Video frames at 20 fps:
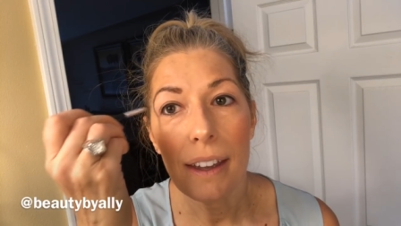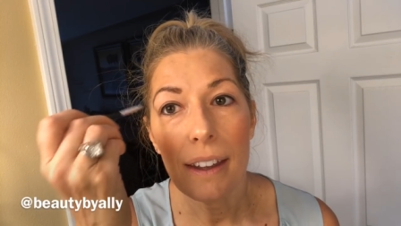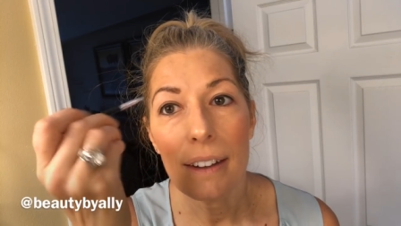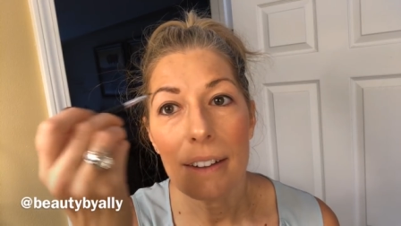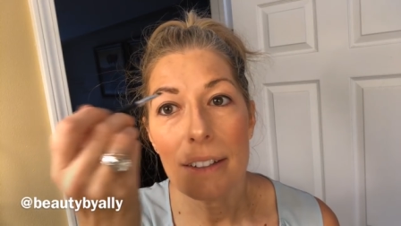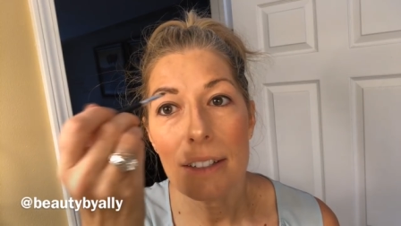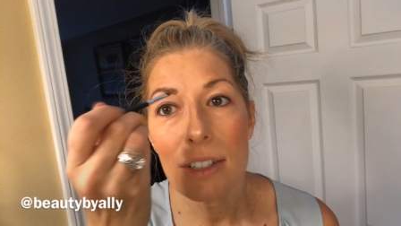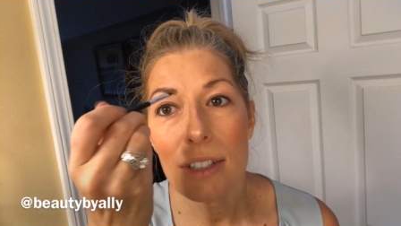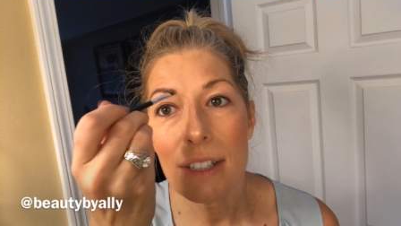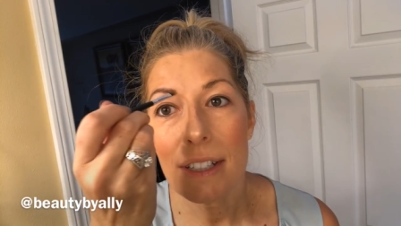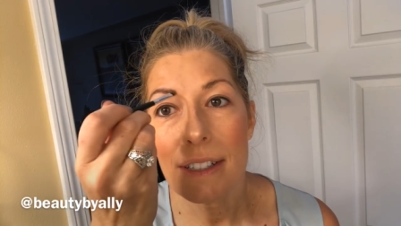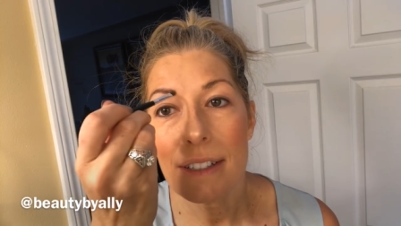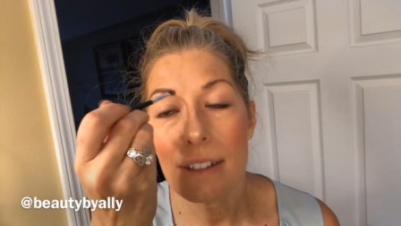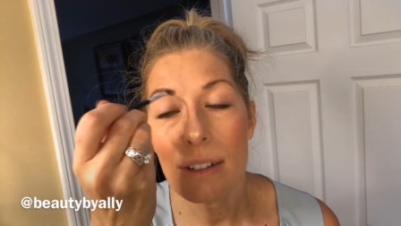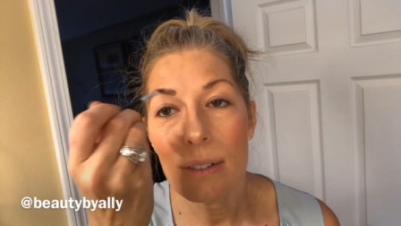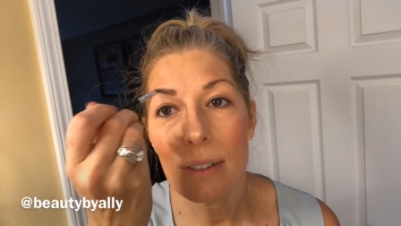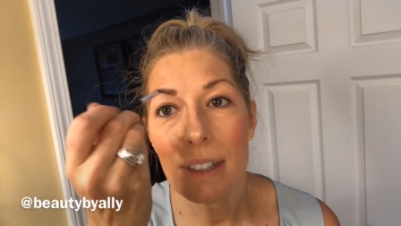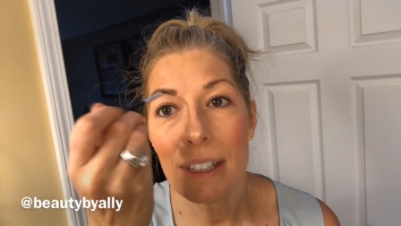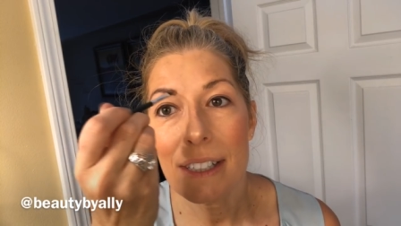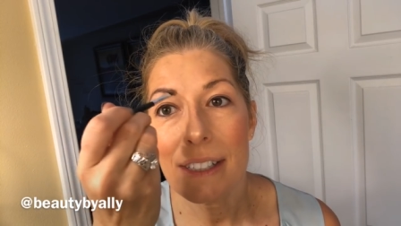and she's
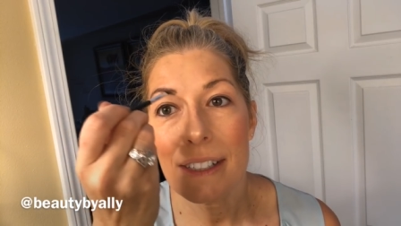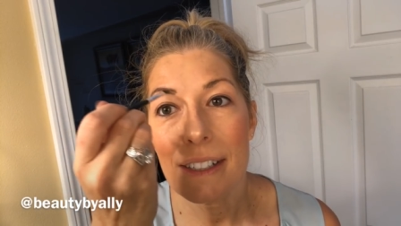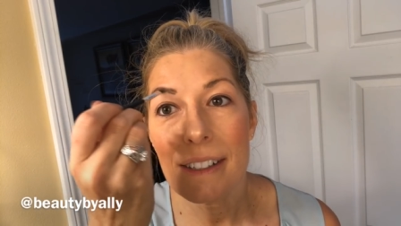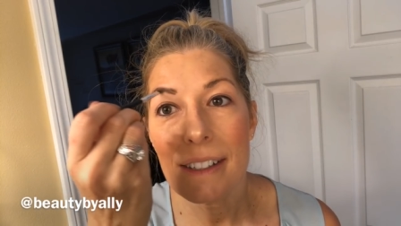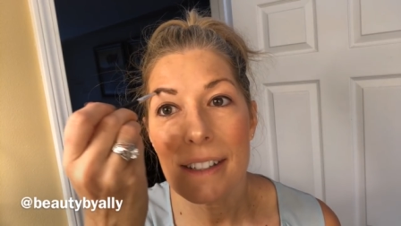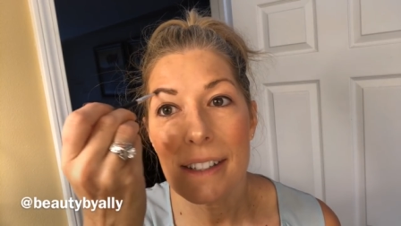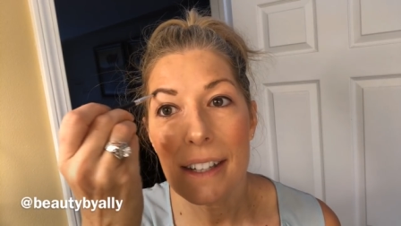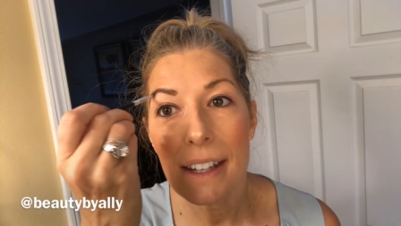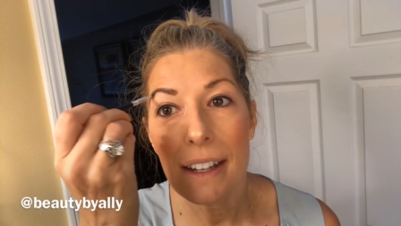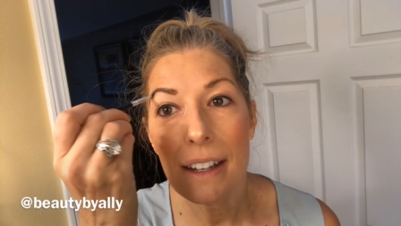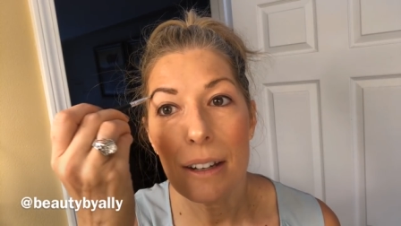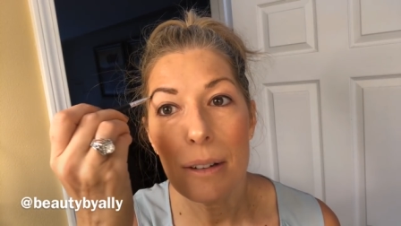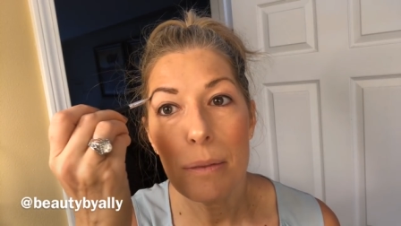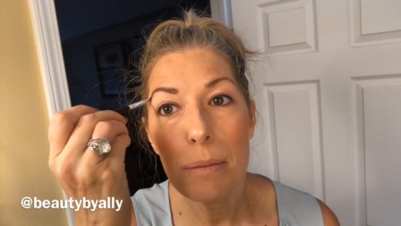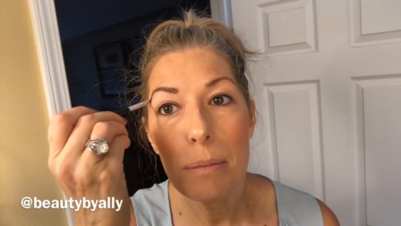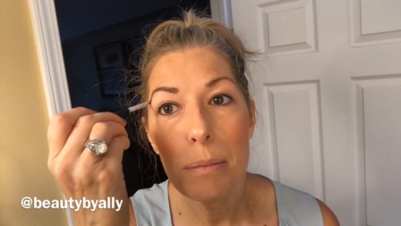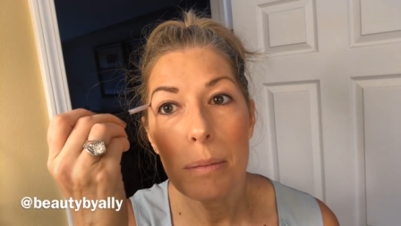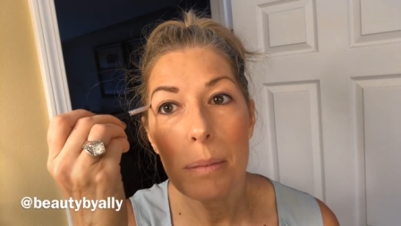only 16